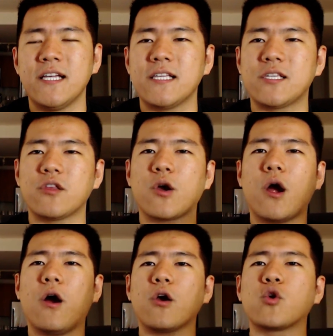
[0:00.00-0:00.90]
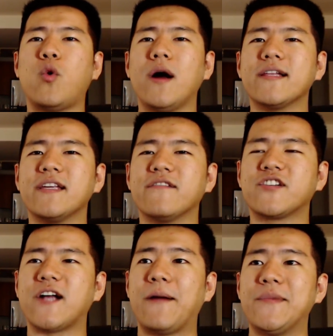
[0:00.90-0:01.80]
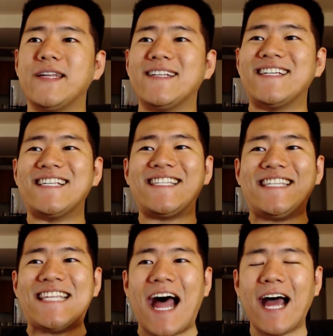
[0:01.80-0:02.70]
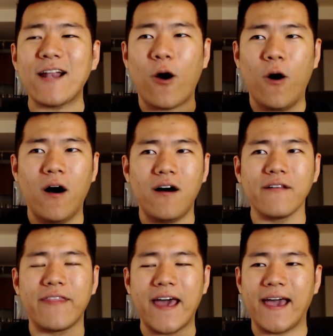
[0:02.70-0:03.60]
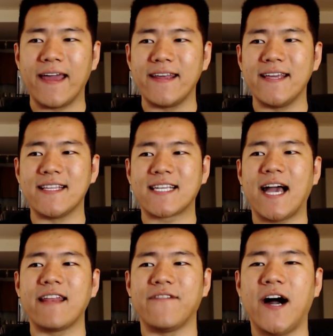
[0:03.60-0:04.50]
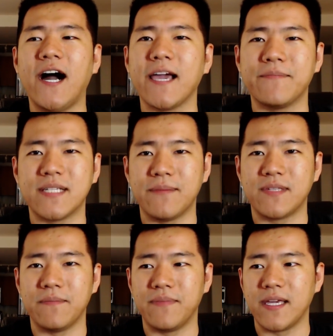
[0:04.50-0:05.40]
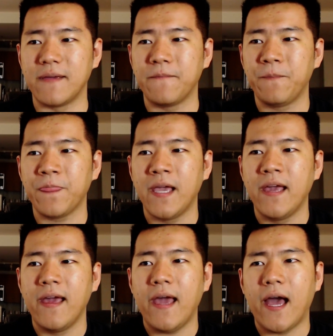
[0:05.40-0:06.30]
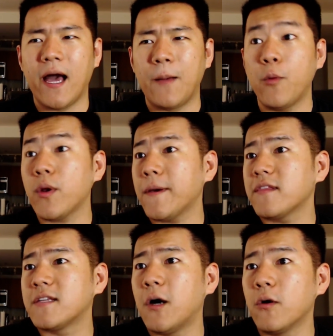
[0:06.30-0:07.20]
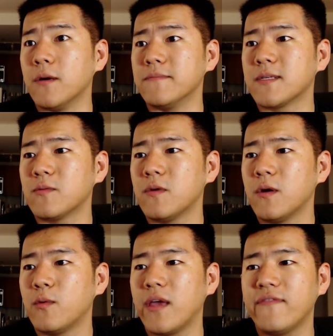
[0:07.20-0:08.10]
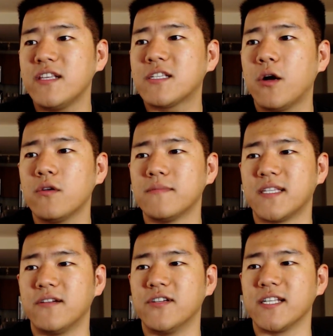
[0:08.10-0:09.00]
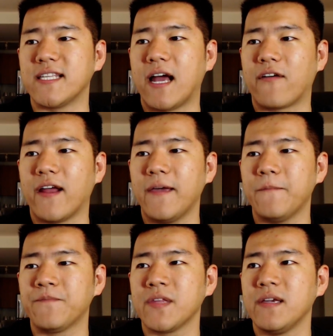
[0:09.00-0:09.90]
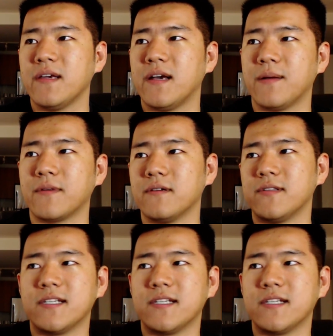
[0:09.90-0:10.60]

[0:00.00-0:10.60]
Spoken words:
So the card quality of Shaman is not all that it's kind of hyped up to be. But what about the totems? We have these totem synergies now, right? I'm going